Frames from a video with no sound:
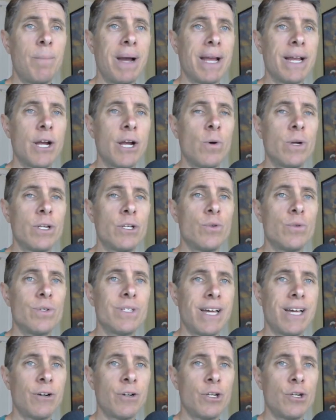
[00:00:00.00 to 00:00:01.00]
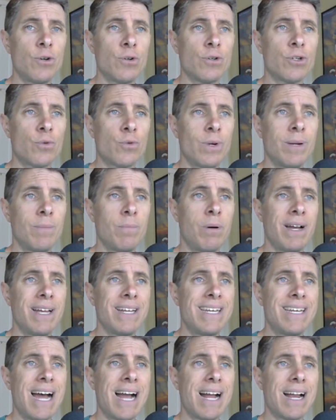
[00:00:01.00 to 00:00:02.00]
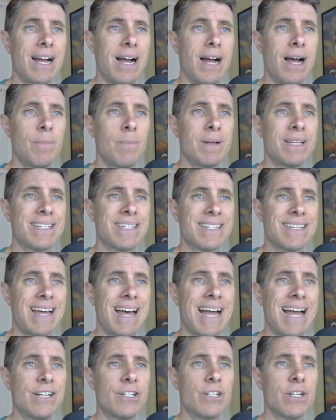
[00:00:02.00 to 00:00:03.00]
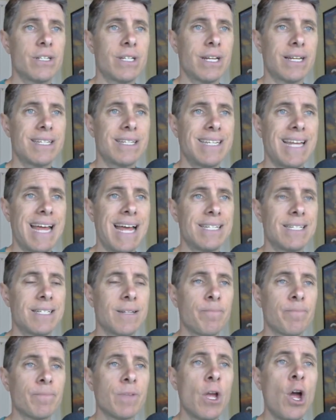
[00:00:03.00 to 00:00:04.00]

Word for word: by going to sellingyourscreenplay.com slash success.